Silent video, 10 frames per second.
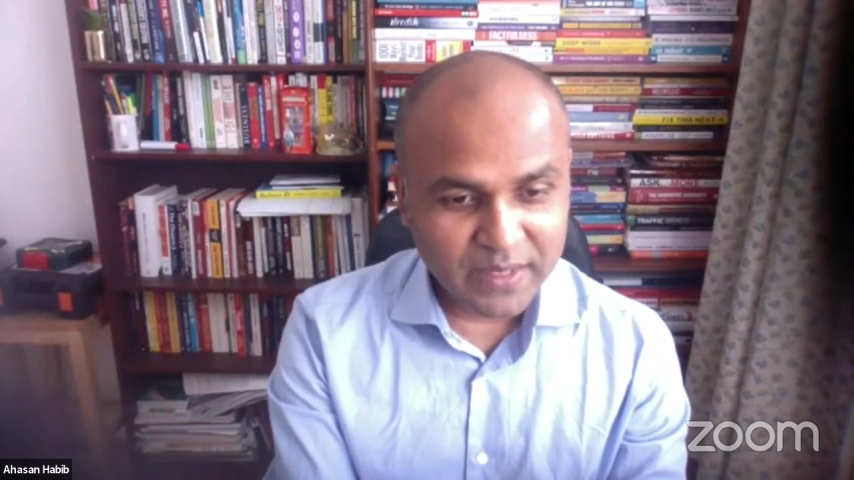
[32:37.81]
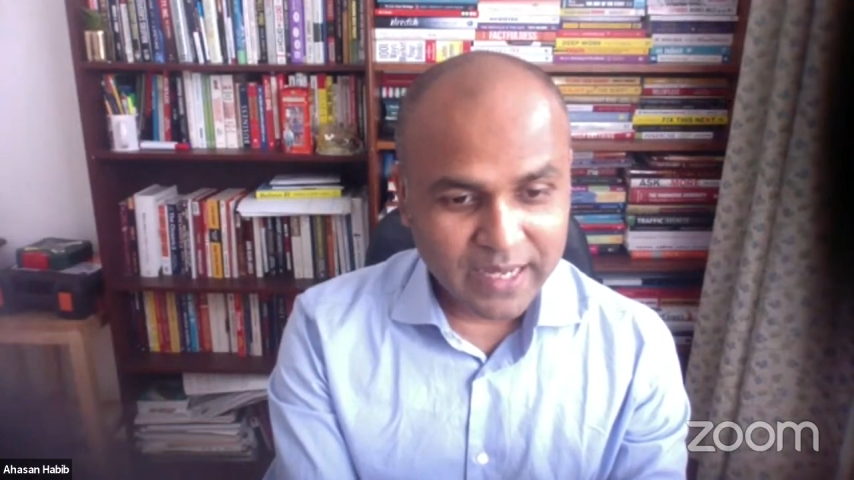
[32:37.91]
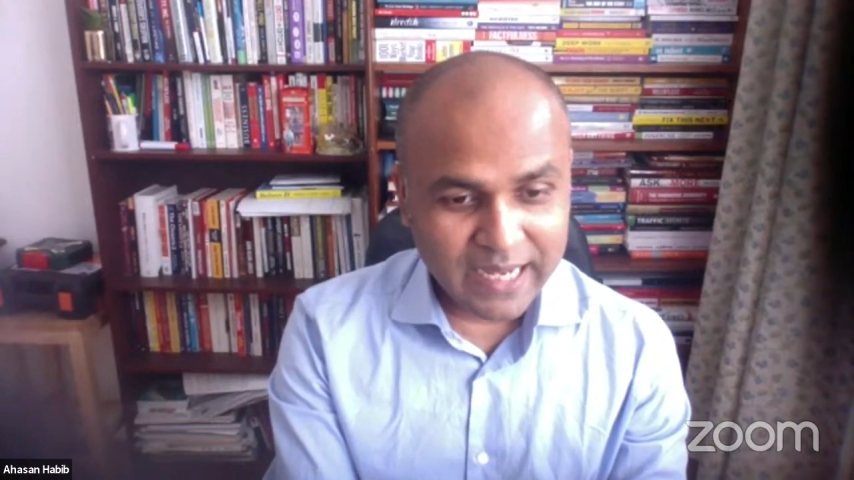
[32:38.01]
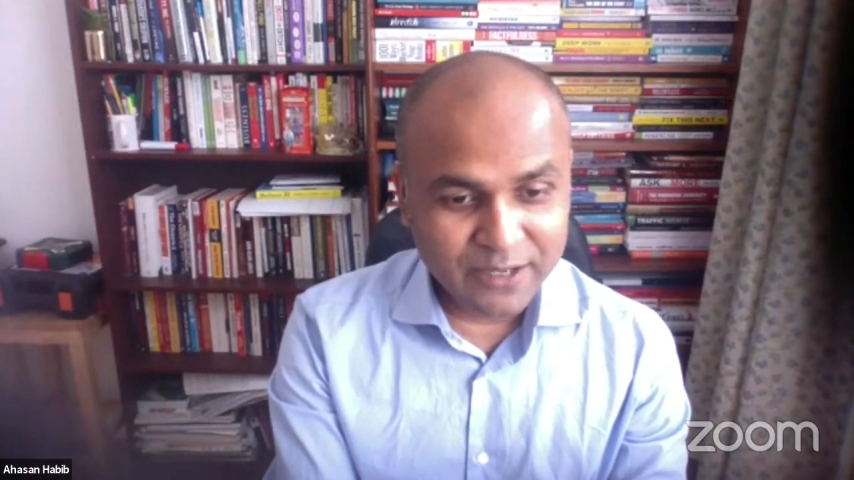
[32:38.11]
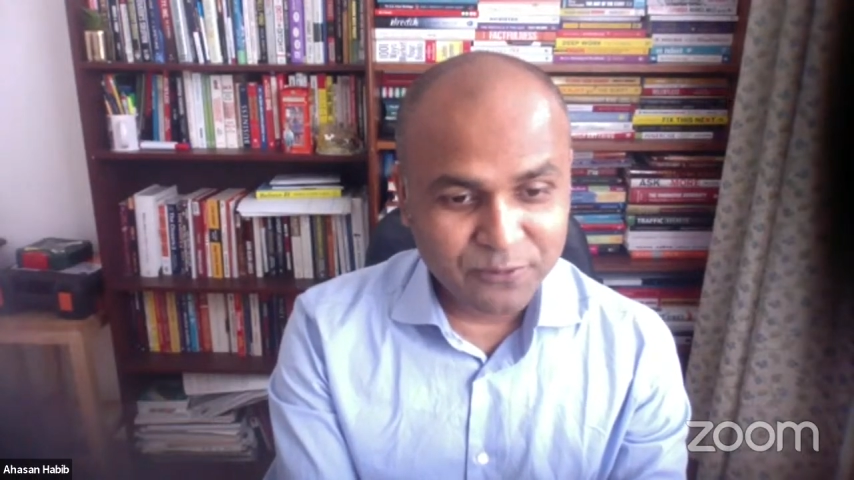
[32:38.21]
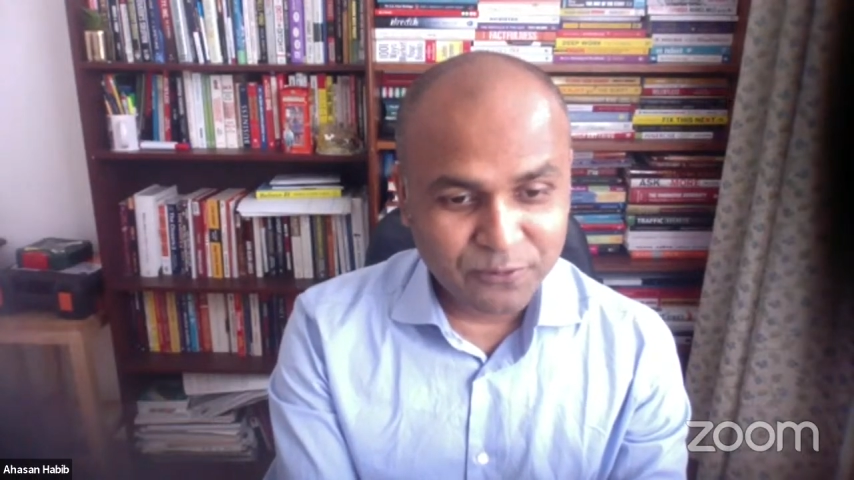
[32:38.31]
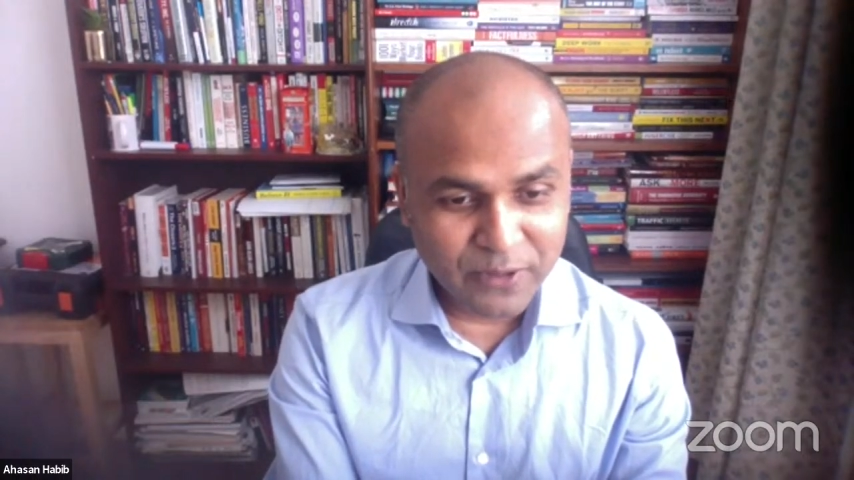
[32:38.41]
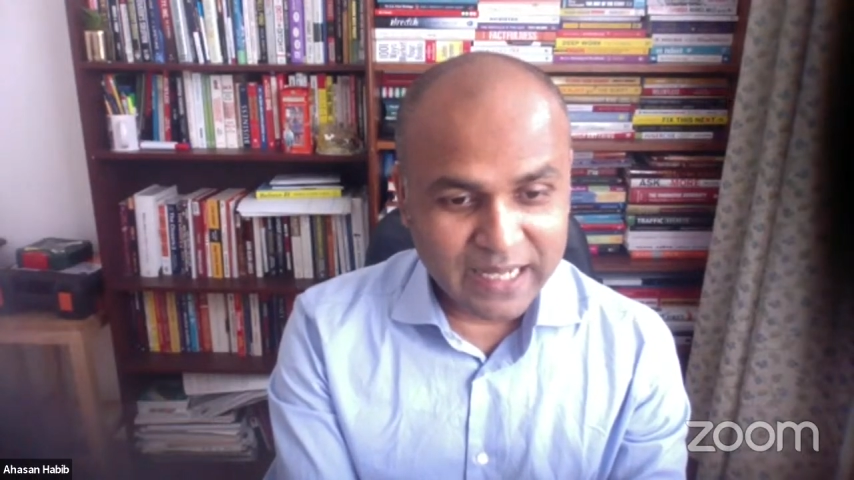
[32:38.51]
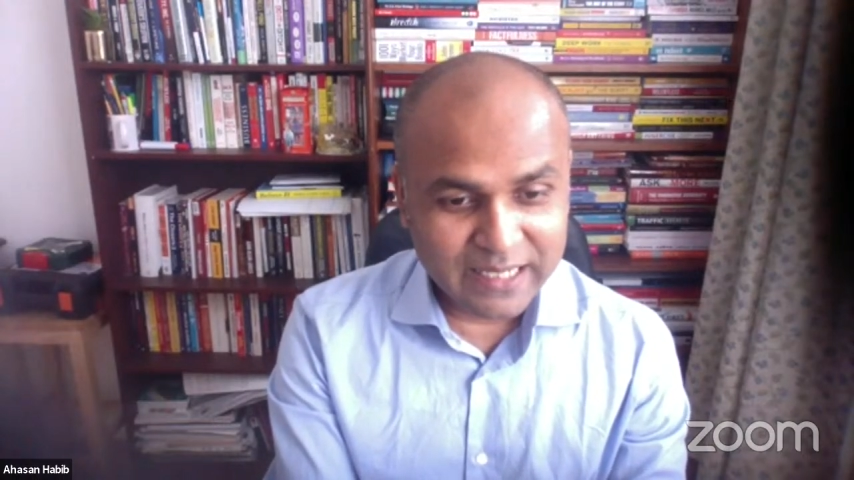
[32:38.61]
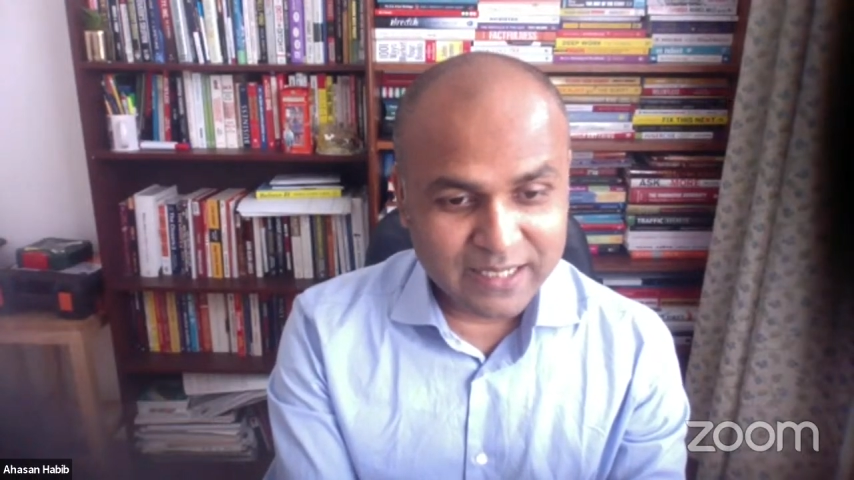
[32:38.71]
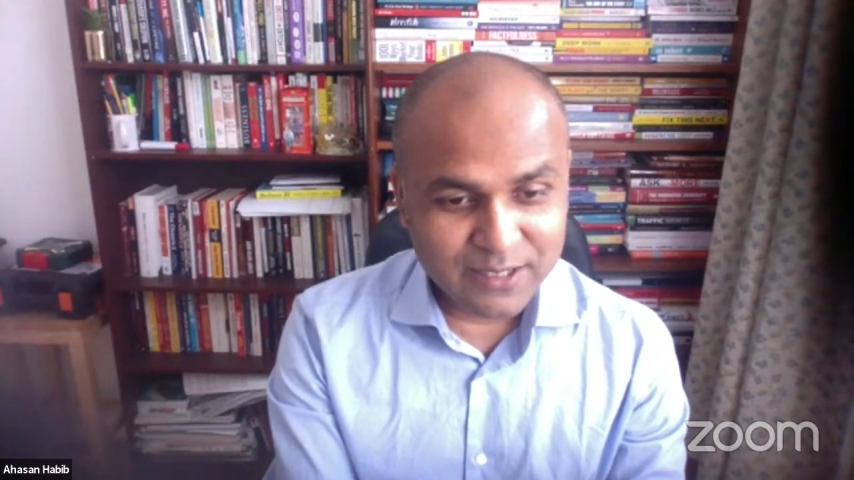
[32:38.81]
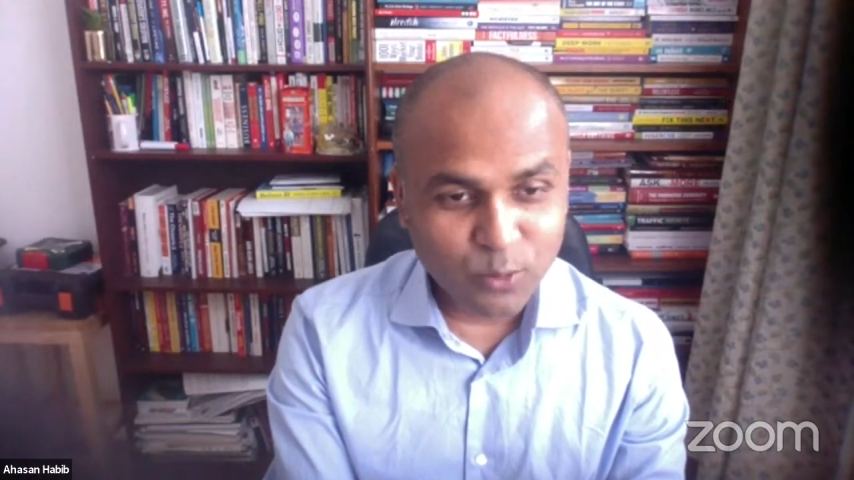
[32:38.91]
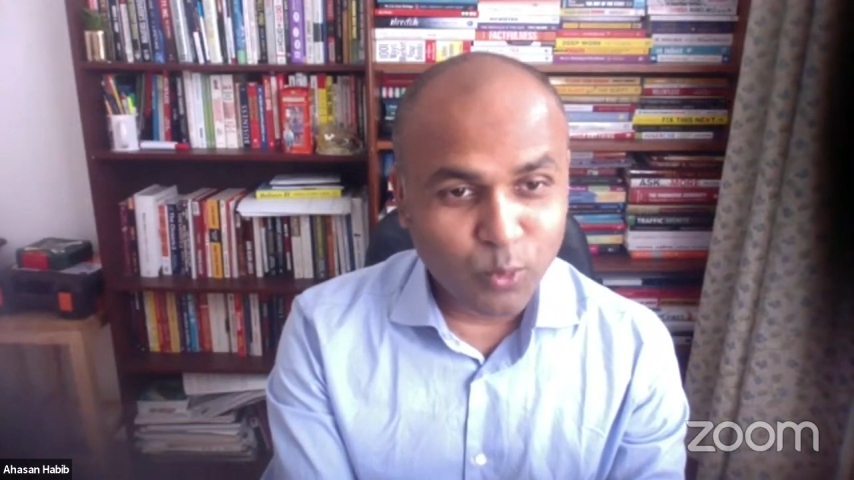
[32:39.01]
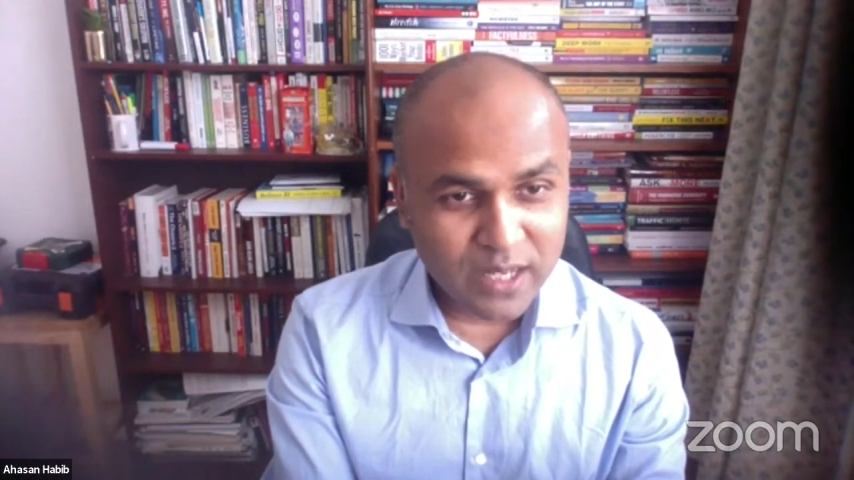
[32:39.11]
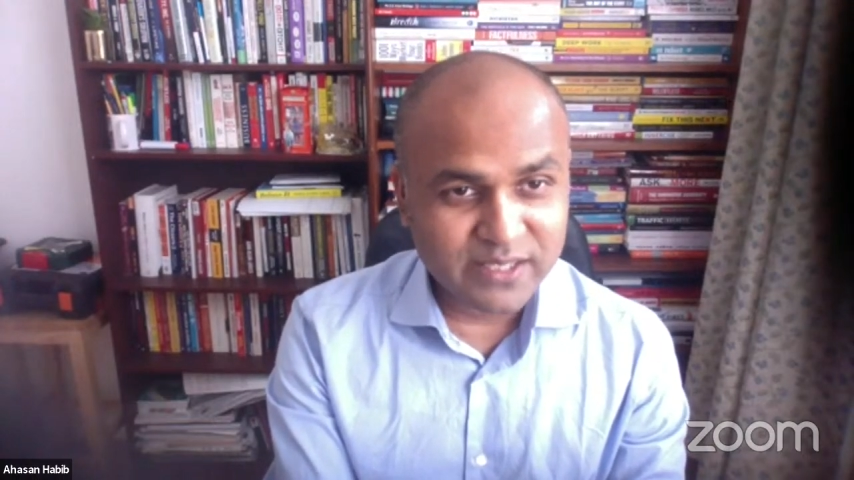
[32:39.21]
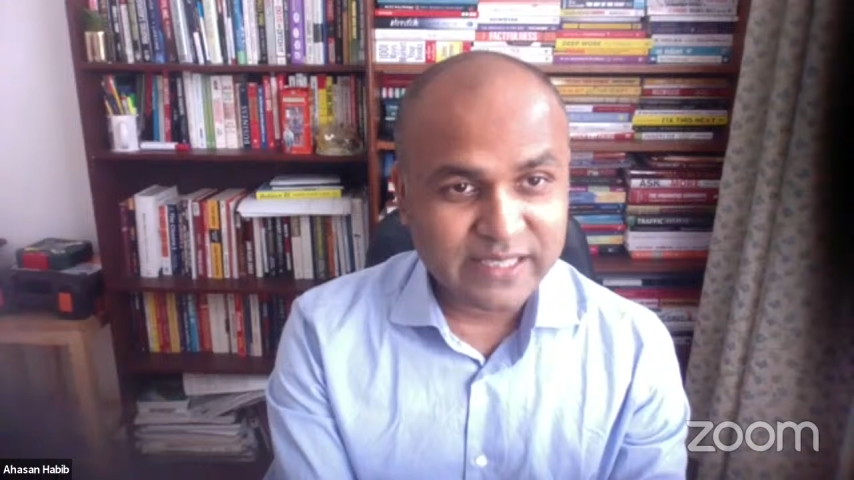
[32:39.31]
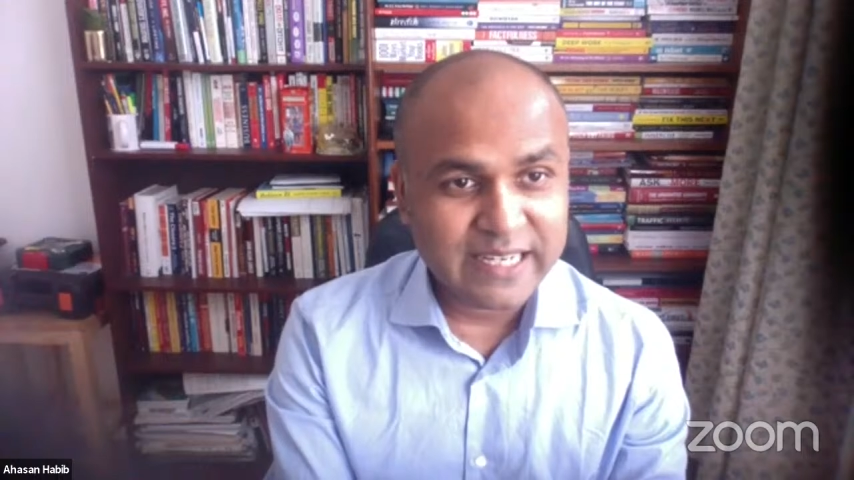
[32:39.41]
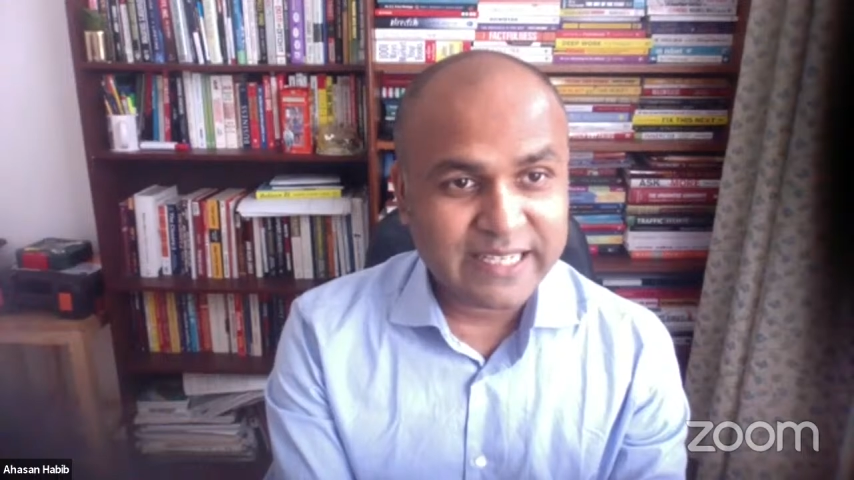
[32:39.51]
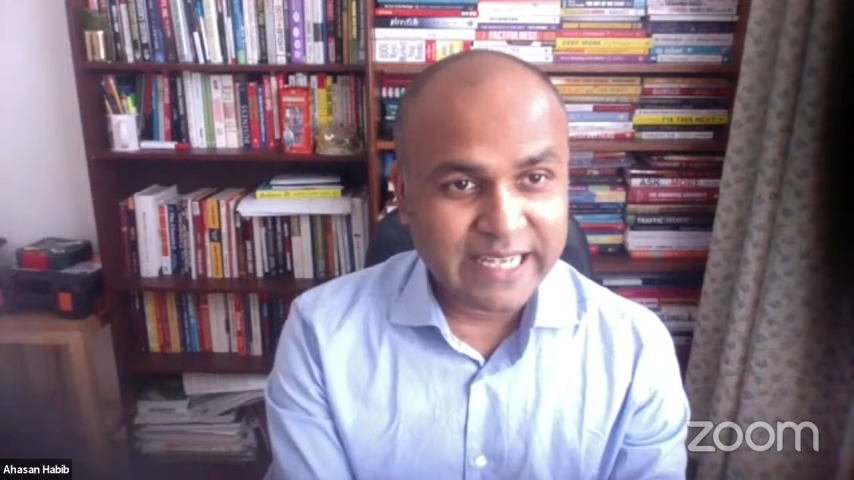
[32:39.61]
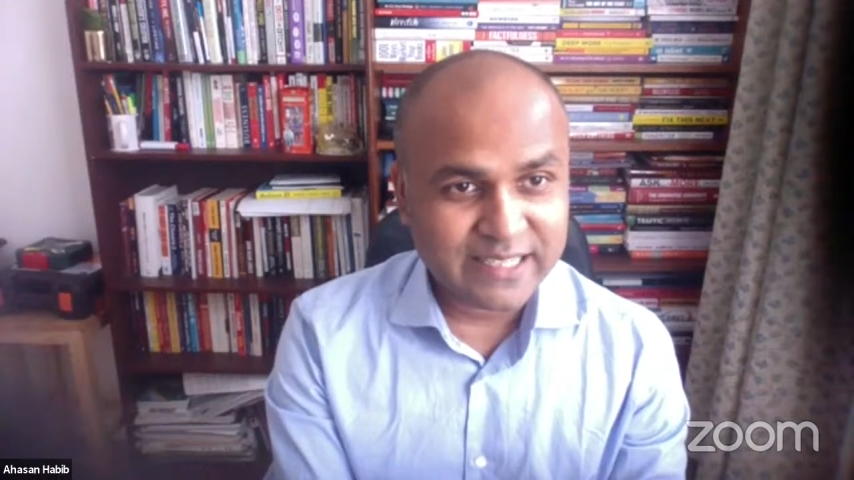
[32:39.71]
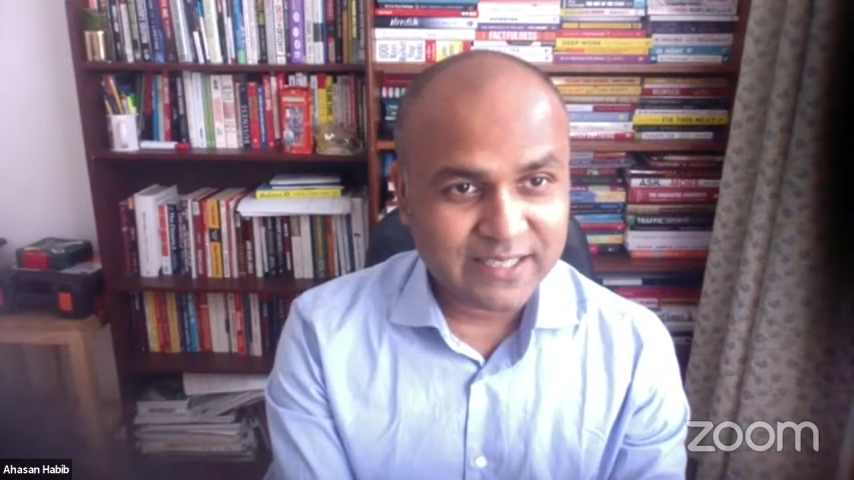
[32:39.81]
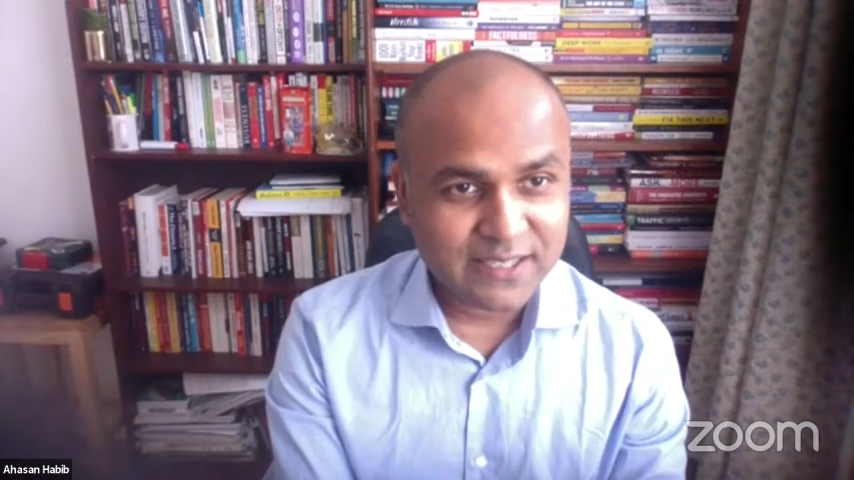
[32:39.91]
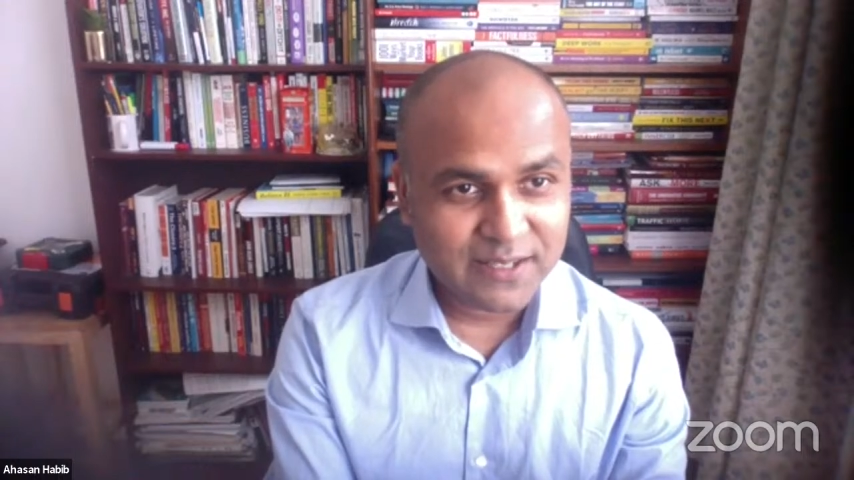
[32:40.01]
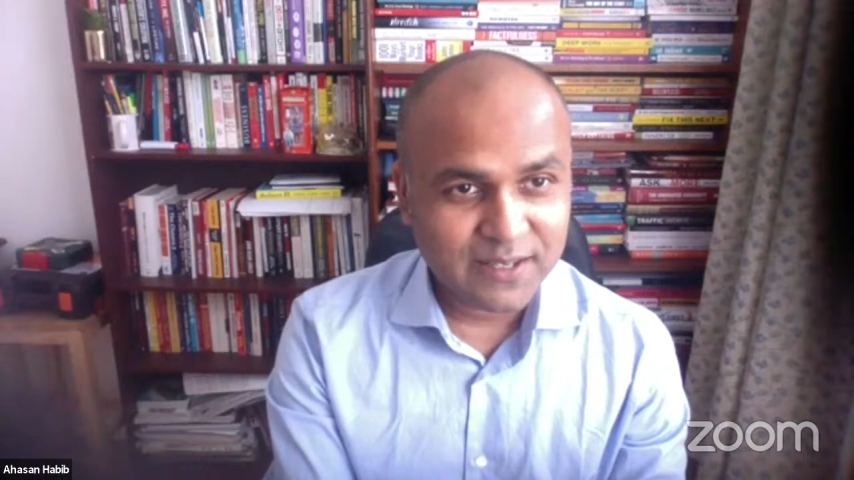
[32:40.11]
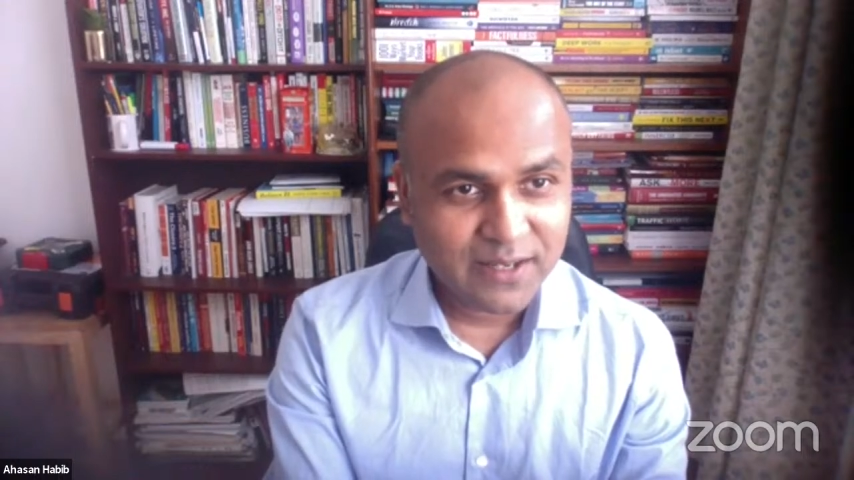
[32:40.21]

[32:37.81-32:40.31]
I failed once in a test,